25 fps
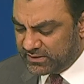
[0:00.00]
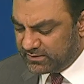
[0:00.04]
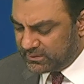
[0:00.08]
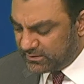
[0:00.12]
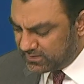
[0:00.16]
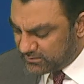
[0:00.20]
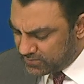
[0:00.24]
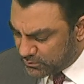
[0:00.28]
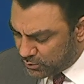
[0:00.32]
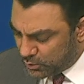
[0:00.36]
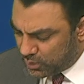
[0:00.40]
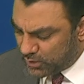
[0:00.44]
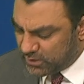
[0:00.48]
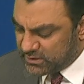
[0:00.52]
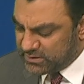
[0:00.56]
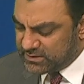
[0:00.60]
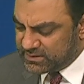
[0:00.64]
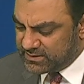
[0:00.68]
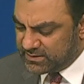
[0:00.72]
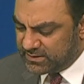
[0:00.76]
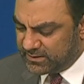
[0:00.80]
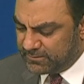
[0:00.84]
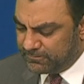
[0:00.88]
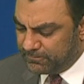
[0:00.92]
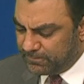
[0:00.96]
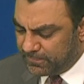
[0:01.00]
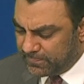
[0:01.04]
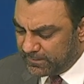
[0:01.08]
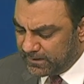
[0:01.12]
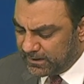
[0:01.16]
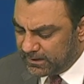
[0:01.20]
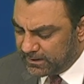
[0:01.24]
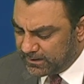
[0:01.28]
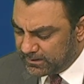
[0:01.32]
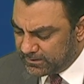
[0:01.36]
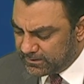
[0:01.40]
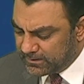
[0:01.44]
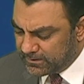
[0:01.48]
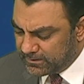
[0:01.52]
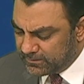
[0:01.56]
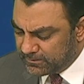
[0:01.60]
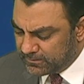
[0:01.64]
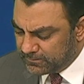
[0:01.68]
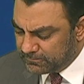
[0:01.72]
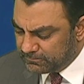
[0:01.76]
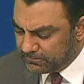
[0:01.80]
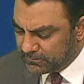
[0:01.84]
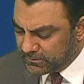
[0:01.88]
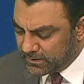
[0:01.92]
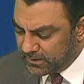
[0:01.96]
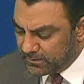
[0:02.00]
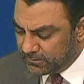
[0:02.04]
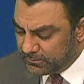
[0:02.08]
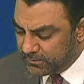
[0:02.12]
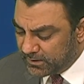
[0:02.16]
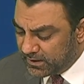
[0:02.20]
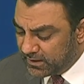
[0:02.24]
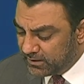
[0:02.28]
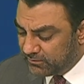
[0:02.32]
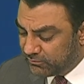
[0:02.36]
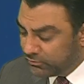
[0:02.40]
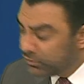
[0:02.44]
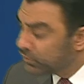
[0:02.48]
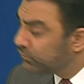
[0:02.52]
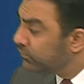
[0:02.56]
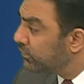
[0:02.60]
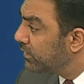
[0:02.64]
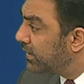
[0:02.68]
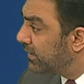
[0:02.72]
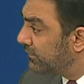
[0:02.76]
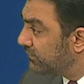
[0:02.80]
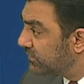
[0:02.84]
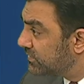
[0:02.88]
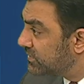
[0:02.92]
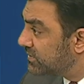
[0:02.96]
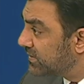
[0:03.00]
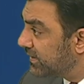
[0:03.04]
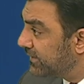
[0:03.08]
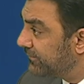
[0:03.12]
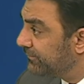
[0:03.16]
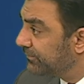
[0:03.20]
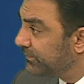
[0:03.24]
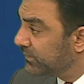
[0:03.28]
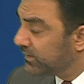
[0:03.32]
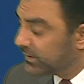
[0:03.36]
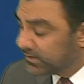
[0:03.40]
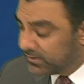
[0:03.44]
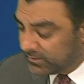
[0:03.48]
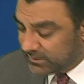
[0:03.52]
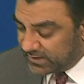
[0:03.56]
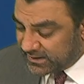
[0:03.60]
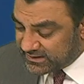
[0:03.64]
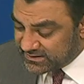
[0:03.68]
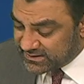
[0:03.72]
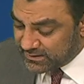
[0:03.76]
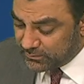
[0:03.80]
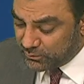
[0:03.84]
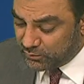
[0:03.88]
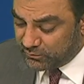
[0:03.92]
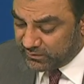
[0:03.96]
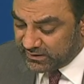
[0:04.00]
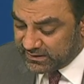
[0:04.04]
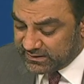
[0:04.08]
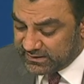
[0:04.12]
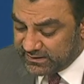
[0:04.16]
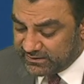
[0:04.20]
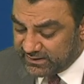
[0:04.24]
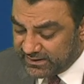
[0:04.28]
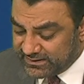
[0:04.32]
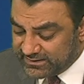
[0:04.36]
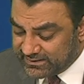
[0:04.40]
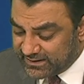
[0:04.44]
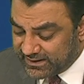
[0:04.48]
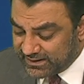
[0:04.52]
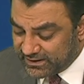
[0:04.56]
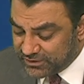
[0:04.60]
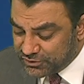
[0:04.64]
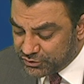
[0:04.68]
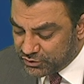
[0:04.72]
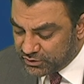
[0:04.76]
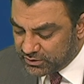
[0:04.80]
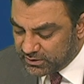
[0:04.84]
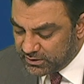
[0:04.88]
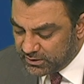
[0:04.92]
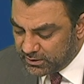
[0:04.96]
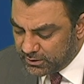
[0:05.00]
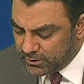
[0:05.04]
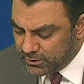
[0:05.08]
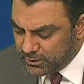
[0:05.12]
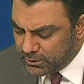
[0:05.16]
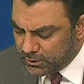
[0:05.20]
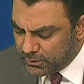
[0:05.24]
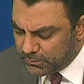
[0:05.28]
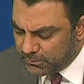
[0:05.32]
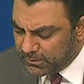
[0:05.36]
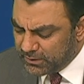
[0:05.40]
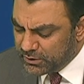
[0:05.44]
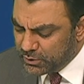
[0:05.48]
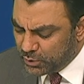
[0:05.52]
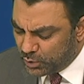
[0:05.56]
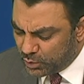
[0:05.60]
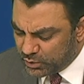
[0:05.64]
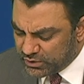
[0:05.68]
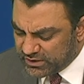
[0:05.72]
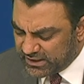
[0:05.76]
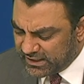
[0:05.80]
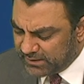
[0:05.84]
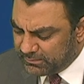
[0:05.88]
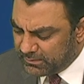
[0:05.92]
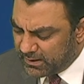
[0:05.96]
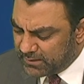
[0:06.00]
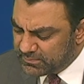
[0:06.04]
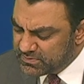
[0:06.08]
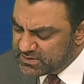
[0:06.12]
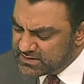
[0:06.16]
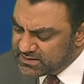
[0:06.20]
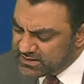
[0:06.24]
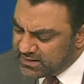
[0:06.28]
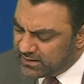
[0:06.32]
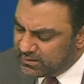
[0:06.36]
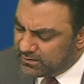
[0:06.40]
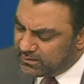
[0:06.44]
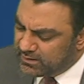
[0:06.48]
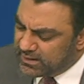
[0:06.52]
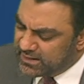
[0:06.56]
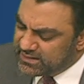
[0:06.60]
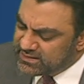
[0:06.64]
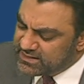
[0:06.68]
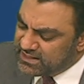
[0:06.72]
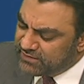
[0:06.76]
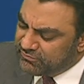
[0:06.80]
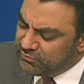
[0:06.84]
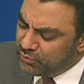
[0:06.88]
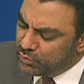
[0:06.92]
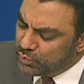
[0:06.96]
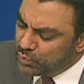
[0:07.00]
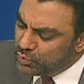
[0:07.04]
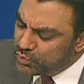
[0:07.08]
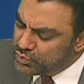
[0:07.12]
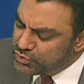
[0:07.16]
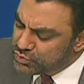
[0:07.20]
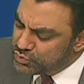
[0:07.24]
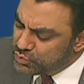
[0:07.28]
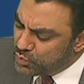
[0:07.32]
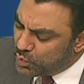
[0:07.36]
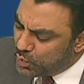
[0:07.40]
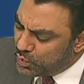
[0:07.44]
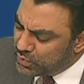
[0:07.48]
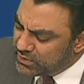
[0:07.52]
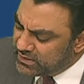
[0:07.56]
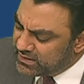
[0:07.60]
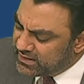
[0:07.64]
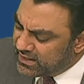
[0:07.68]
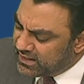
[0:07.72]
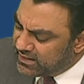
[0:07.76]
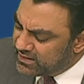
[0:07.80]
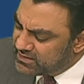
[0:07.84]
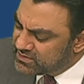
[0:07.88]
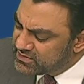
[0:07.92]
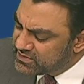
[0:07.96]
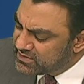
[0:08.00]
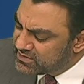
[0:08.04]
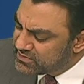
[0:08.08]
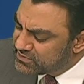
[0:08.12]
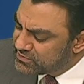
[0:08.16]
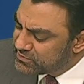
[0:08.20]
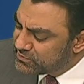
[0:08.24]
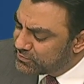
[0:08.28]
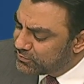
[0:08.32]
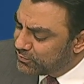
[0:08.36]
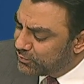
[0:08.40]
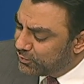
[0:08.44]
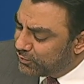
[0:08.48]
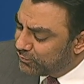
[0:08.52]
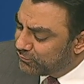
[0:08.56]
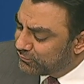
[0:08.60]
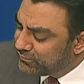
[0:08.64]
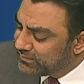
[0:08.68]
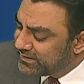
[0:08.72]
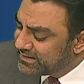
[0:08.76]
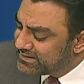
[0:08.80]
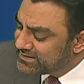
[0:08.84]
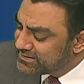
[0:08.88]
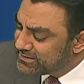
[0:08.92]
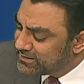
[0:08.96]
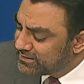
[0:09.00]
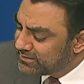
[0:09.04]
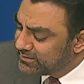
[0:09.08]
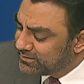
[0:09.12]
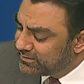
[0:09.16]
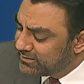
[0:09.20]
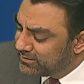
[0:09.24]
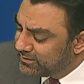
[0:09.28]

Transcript: and the talks are pretty fruitful, I would say. Things are moving in the right direction. But your take, ma'am, still, if you do SWOT analysis of this,